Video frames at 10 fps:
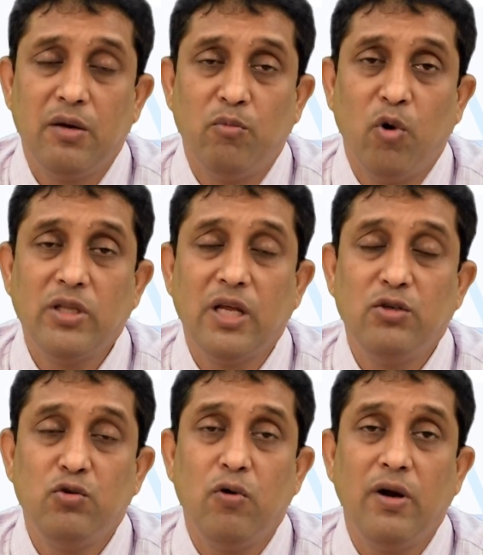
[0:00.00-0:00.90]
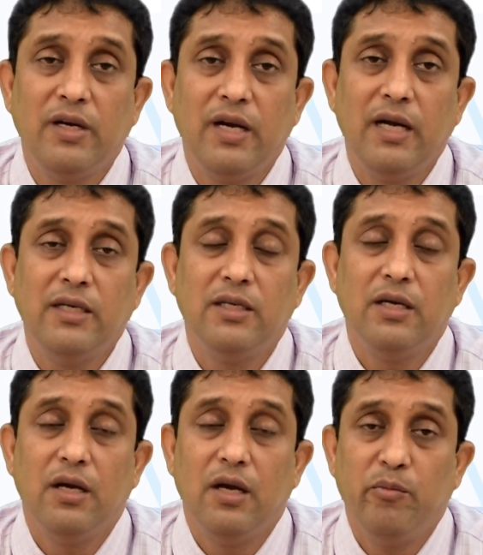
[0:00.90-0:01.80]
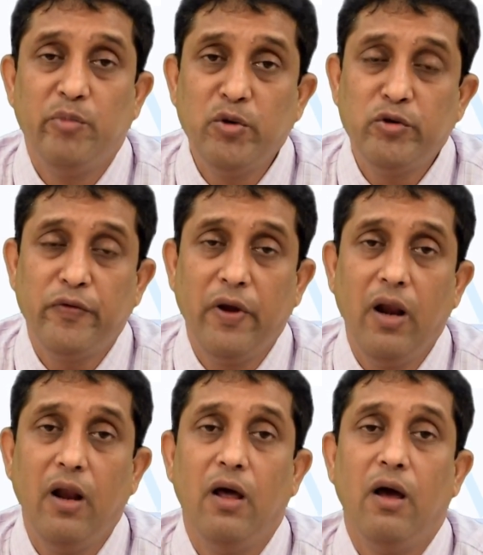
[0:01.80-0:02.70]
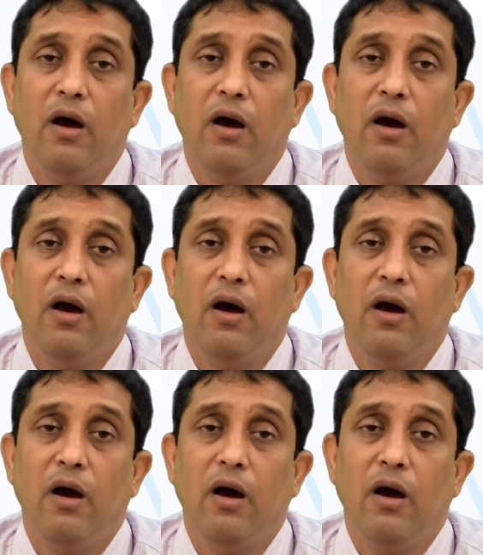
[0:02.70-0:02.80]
more than 200 beautiful